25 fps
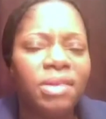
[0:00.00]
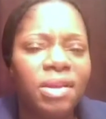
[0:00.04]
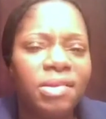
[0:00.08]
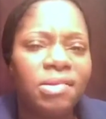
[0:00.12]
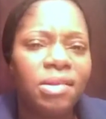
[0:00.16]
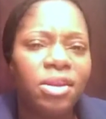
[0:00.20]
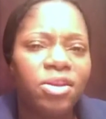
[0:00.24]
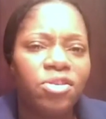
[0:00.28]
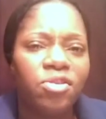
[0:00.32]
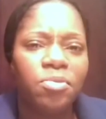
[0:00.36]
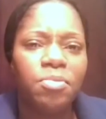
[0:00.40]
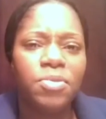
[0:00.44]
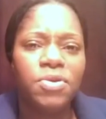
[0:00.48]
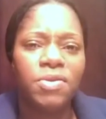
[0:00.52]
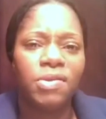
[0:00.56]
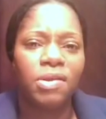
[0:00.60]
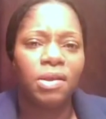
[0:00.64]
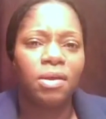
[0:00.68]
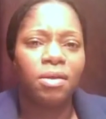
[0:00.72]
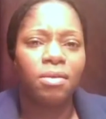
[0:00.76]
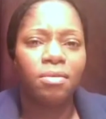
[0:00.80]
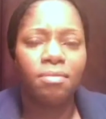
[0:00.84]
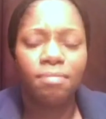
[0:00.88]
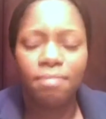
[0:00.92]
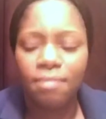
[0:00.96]
Listening to
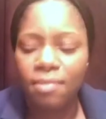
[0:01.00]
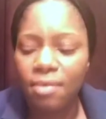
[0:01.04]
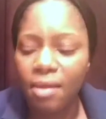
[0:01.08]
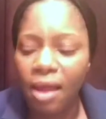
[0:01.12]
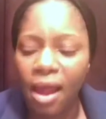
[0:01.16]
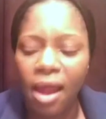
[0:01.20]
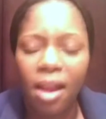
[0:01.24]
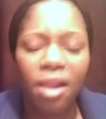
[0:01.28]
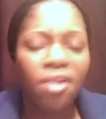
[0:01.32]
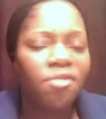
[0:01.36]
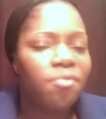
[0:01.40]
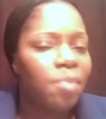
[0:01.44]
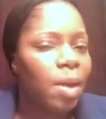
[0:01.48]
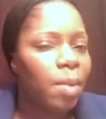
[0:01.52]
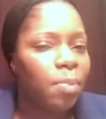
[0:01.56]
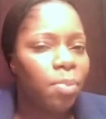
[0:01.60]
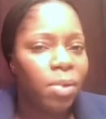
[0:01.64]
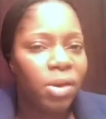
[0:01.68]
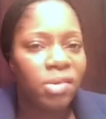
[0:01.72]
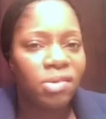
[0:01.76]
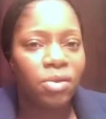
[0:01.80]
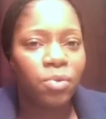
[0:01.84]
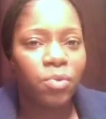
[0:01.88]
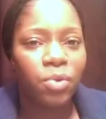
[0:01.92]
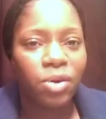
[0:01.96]
music. I love my
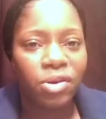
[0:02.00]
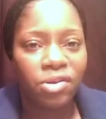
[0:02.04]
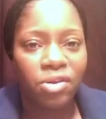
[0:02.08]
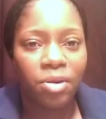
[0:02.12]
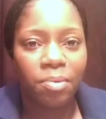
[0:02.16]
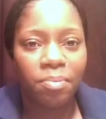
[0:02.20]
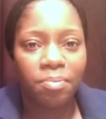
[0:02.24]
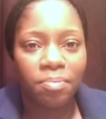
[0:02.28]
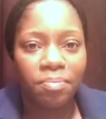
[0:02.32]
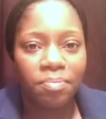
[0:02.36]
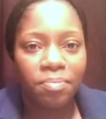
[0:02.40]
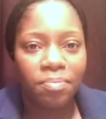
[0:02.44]
praise and worship.